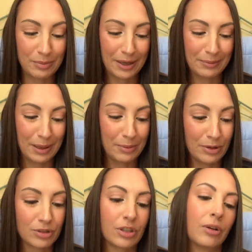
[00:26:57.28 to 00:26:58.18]
make me
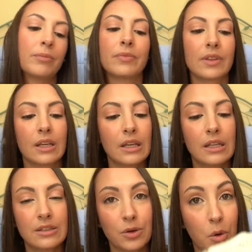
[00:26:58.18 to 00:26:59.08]
emotional.
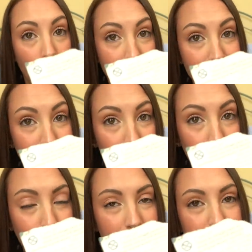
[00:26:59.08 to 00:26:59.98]
It's a horoscope